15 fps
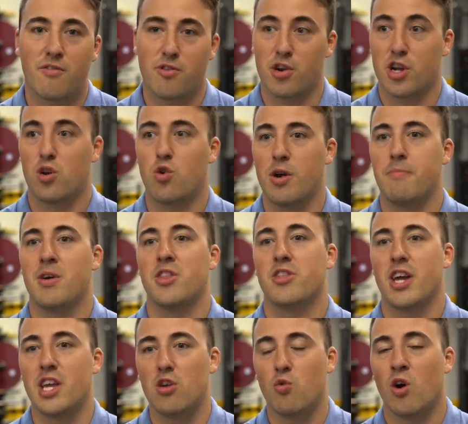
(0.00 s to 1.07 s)
for
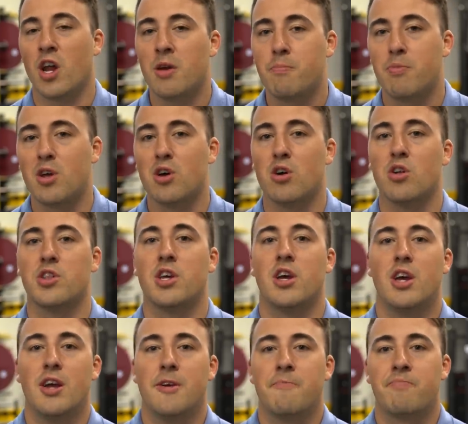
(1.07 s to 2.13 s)
equipment that you wanna build